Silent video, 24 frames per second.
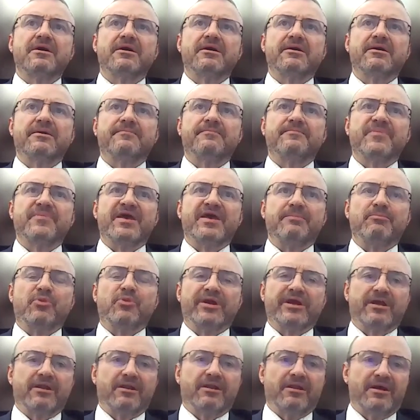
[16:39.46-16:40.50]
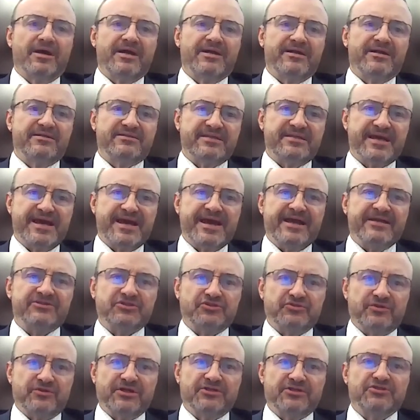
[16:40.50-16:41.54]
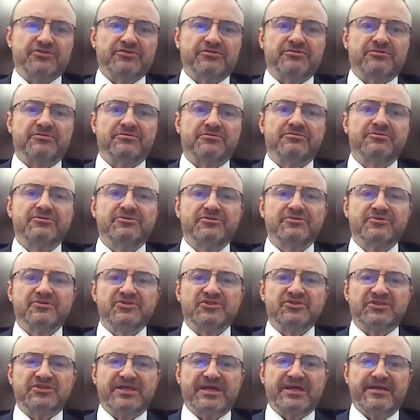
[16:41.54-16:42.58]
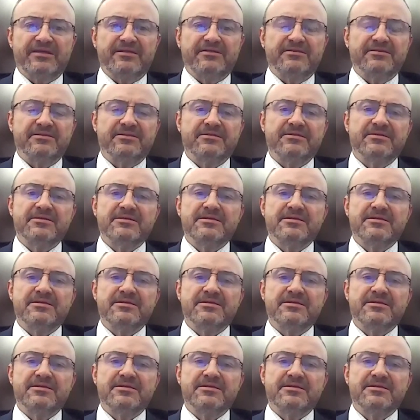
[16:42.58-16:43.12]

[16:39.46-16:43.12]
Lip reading: They bring a lot of tax structure to the state,